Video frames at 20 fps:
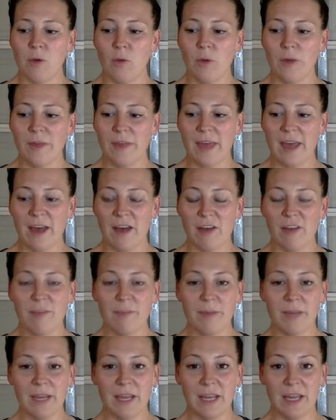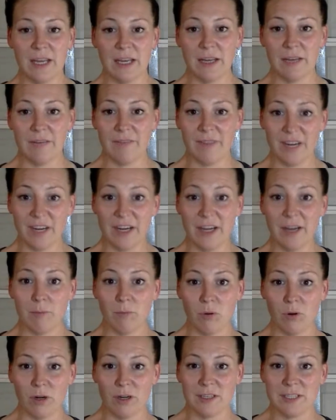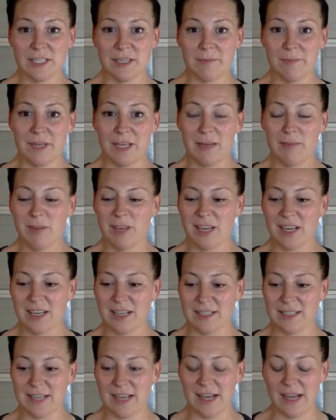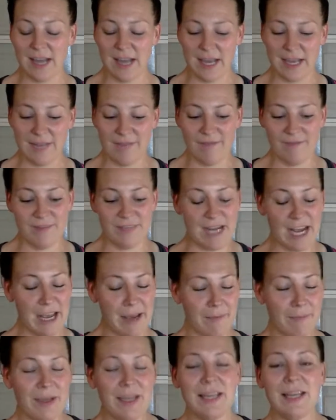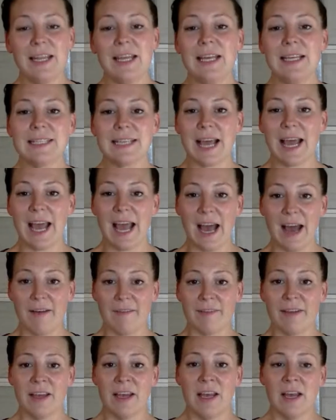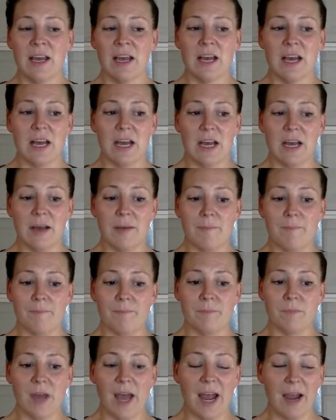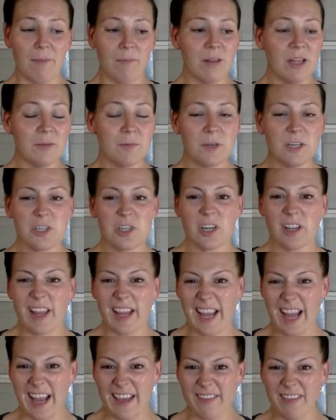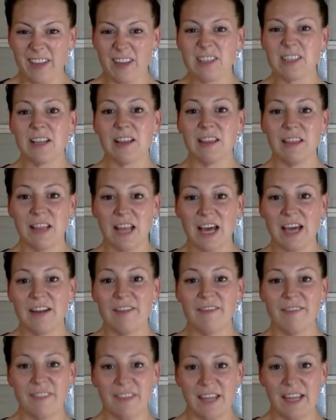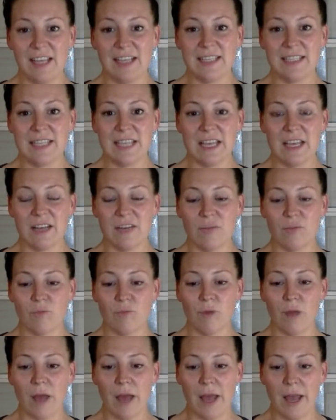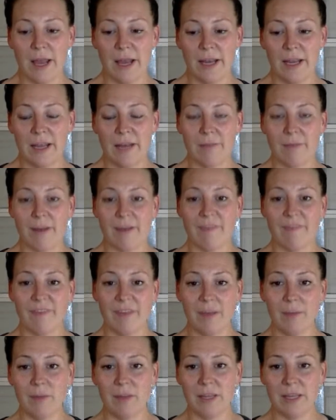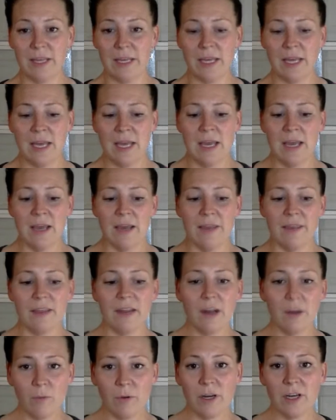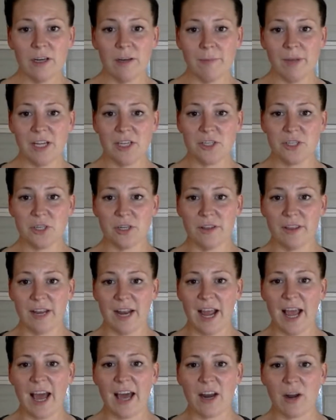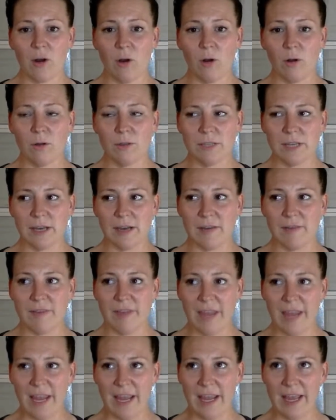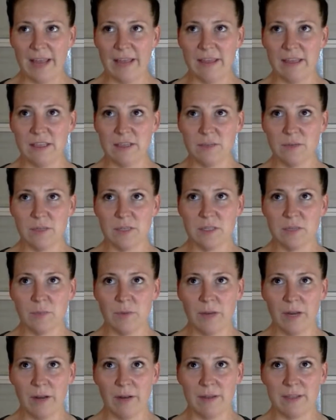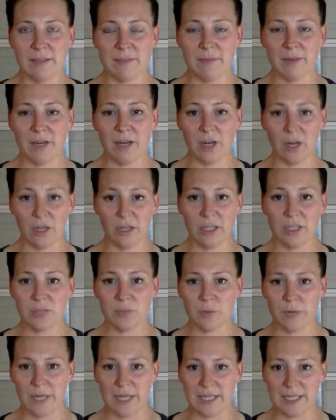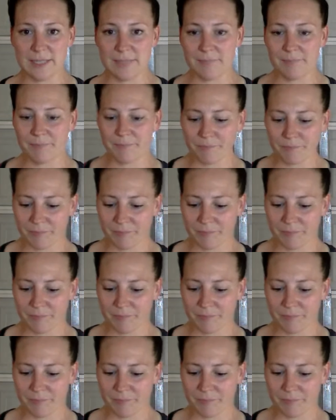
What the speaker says: with health being very important to me because I had diabetes, I have high blood pressure. There's a lot of things that run in my family that I wanted to make sure that I had a hold of. And this was when I was in my early 20s,